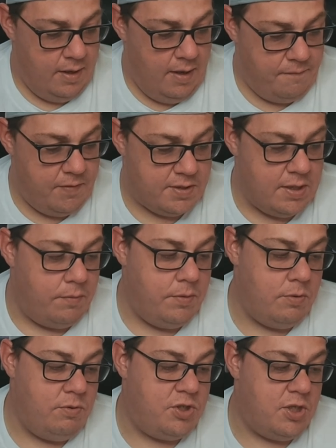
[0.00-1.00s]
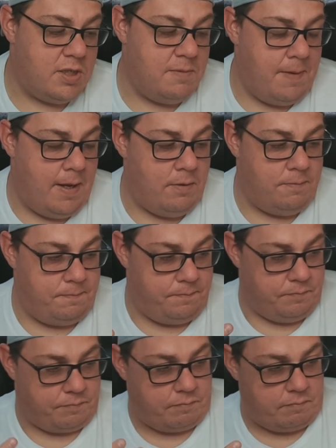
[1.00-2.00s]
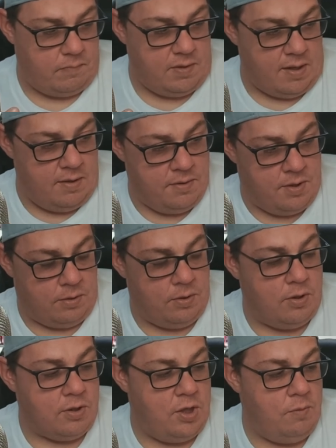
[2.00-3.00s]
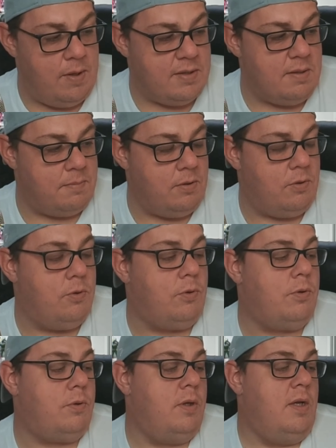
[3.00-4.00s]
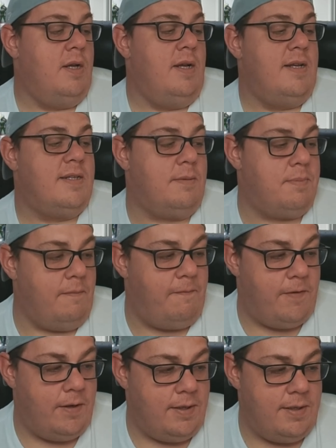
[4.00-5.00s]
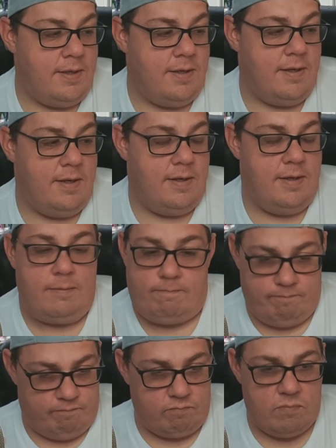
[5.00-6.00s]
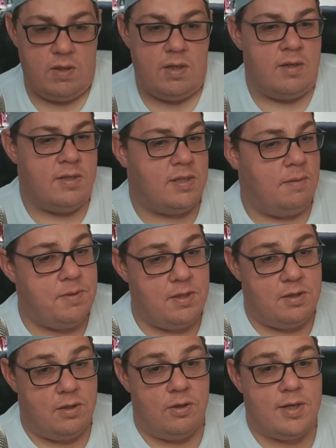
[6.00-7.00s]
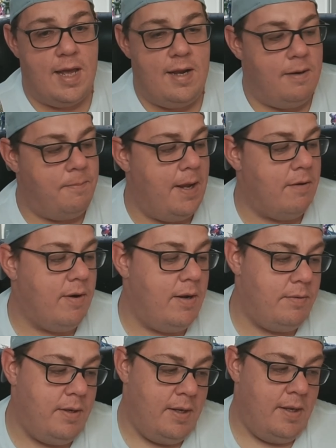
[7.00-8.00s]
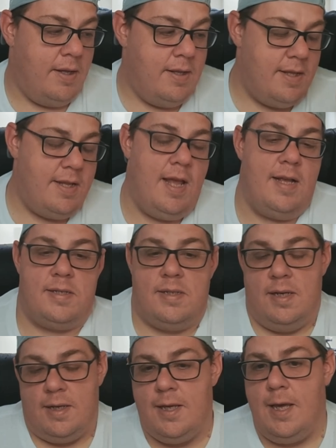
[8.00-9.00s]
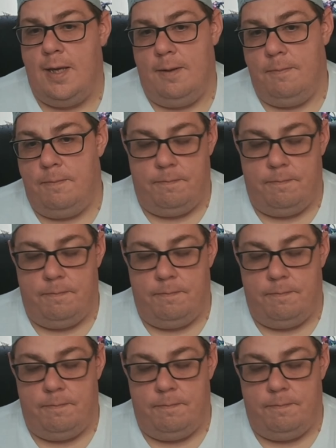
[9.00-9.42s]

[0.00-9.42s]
If you're someone who's just about the look, you want something cool, something fun, something to look at in the background, then yes, get him.